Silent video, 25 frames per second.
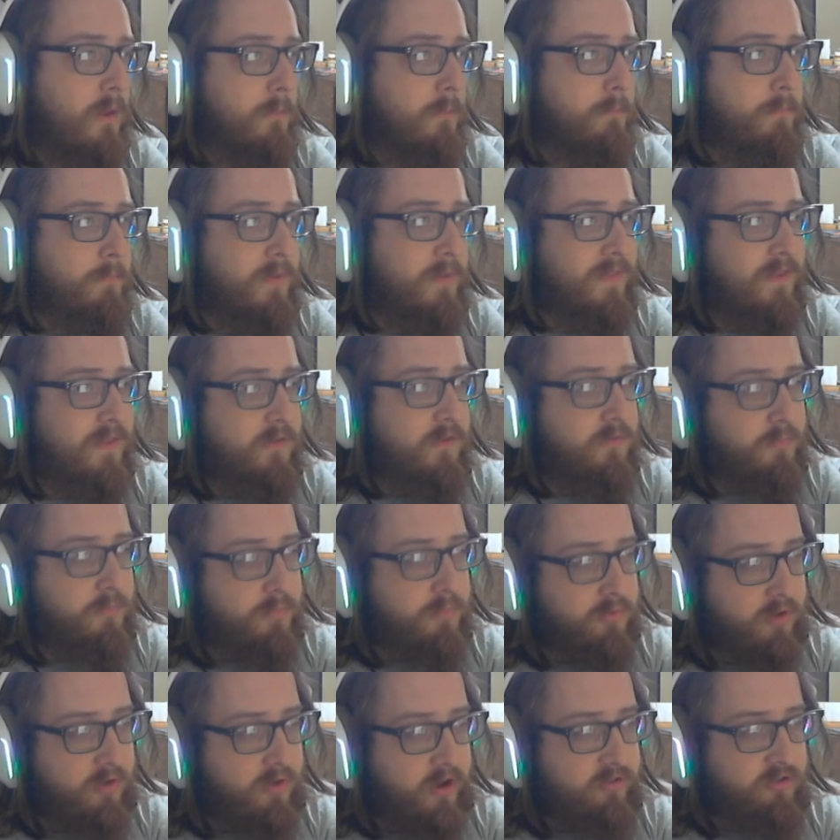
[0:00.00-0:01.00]
But this
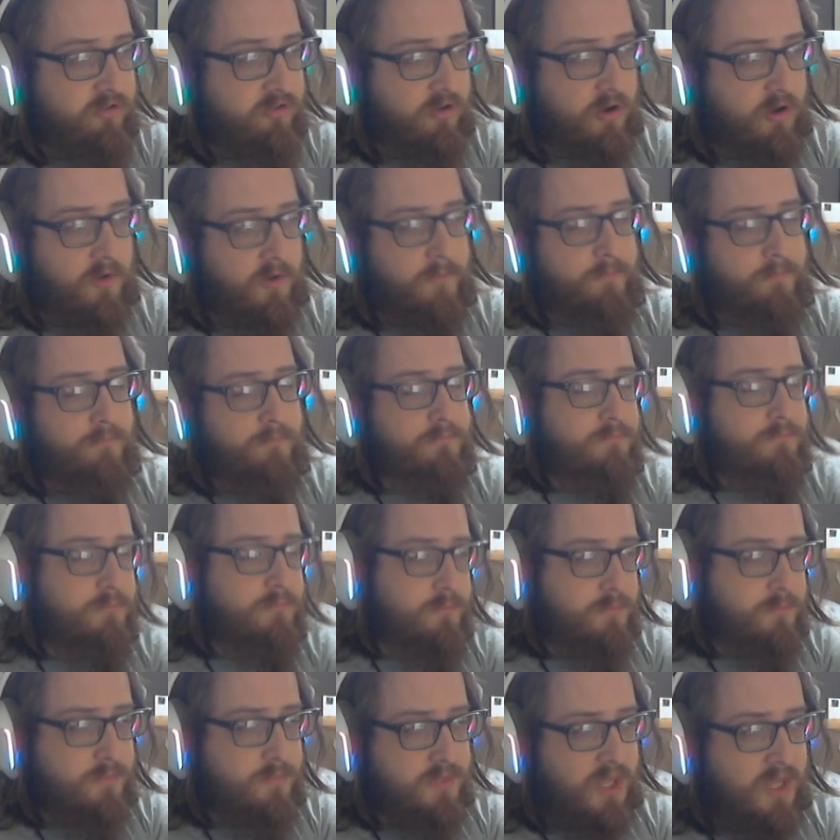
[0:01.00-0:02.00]
pressure
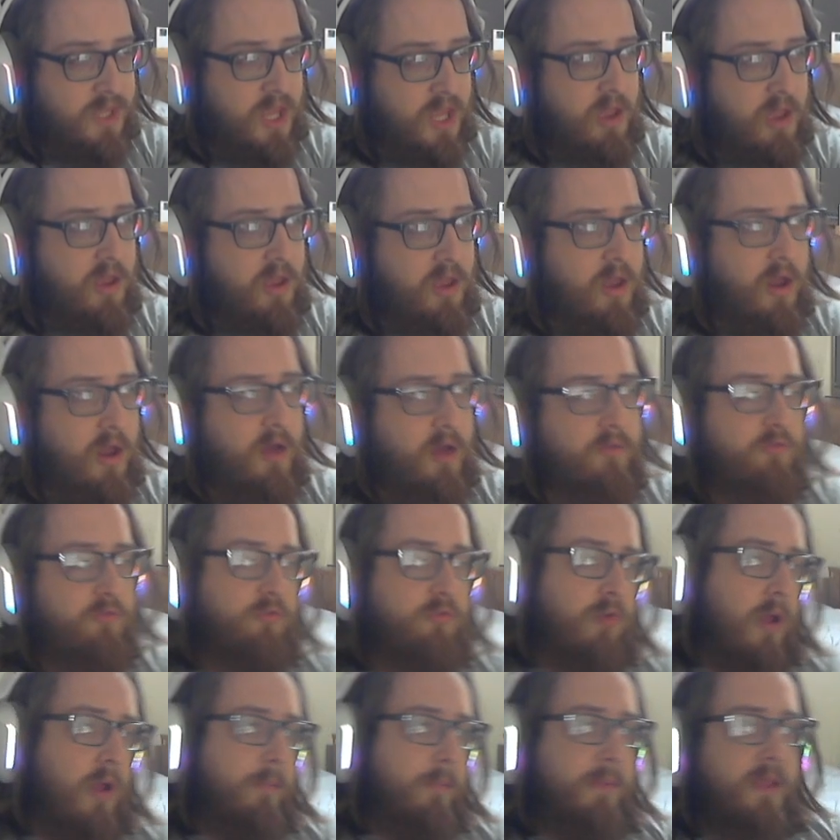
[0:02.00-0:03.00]
of
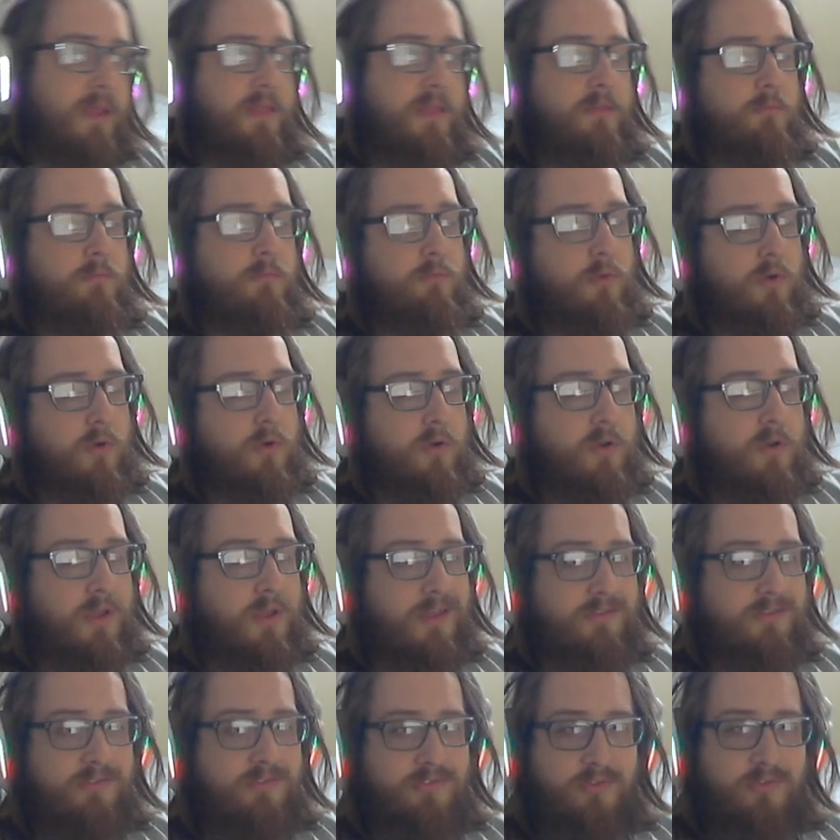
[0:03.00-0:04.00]
dropping the rook
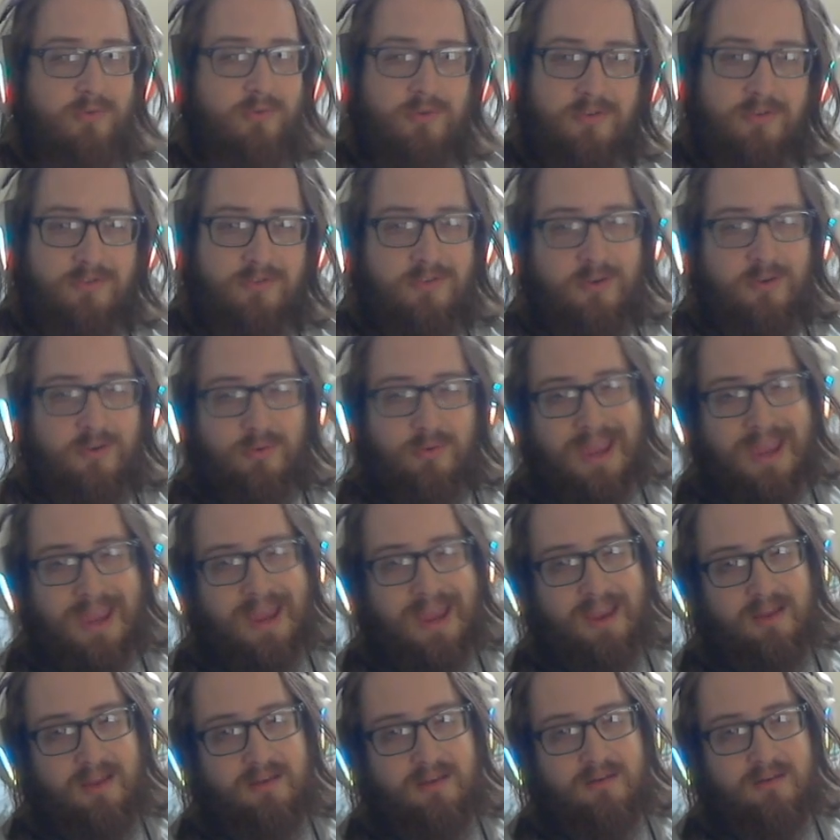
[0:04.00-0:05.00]
as soon as you can